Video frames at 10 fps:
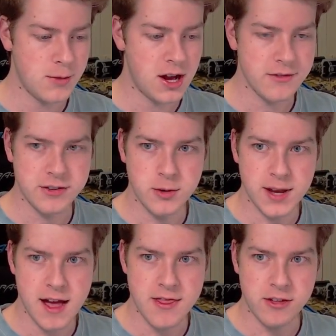off. So we
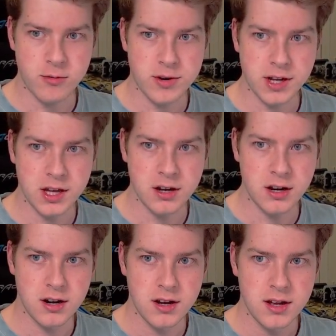got this one
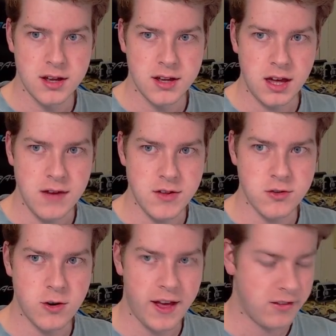here. Eevee
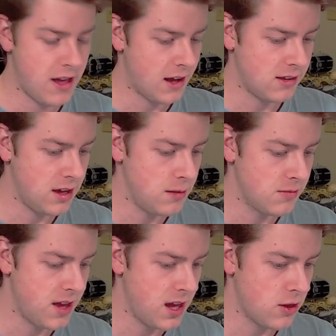Snorlax Tag Team
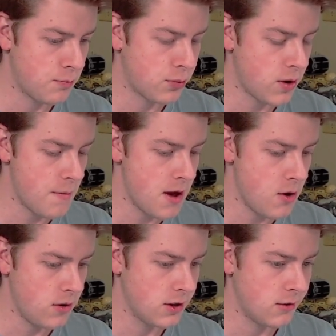Tins
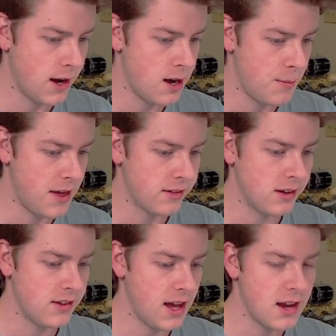promo, graded a
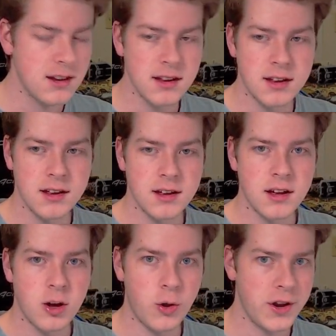PSA 10.
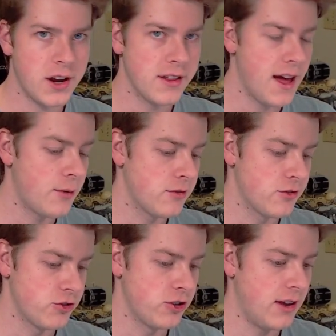Holding on to that one
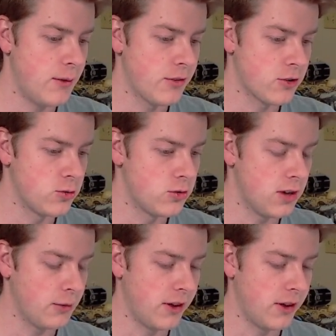for sure. That one's cool. I really